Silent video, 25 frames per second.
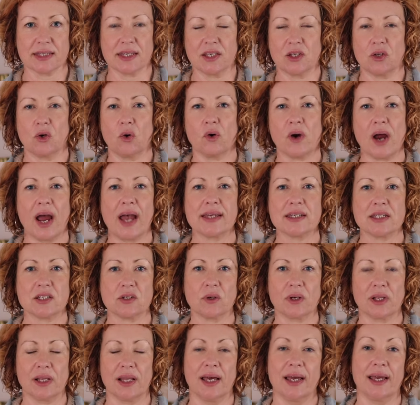that your
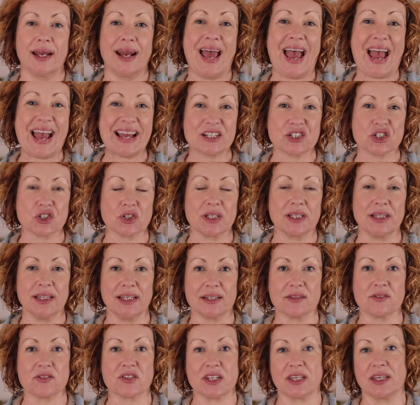ideal client actually
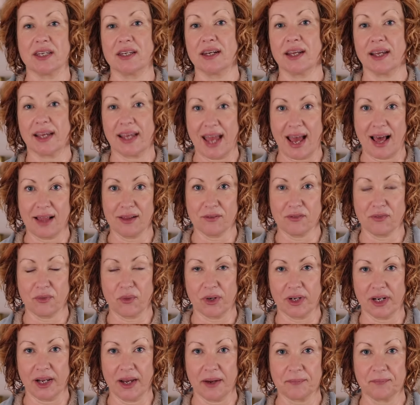lives in
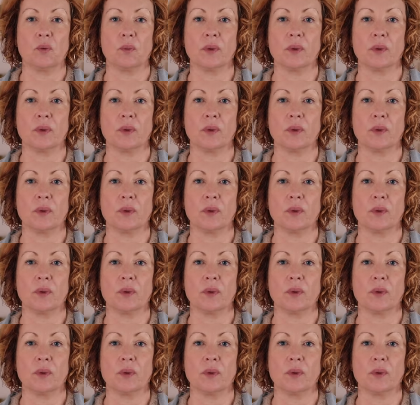California.